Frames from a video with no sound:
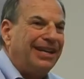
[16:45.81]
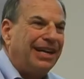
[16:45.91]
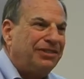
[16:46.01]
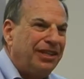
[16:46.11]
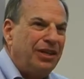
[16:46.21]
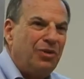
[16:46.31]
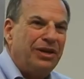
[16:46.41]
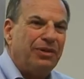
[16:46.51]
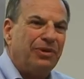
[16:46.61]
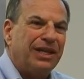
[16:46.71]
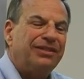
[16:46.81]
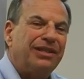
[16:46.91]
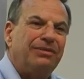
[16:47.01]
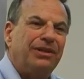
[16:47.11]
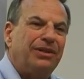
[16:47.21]
I'll tell you one thing. When I
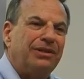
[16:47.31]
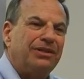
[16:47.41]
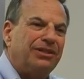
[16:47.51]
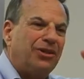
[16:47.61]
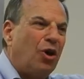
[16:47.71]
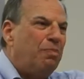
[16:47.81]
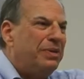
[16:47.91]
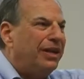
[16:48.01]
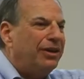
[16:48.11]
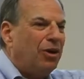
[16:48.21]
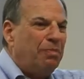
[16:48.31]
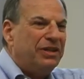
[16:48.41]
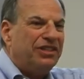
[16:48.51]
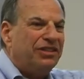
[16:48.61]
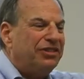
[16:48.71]
said, this is an open
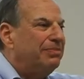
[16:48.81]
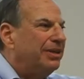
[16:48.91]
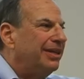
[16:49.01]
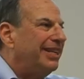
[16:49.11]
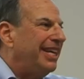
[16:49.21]
system,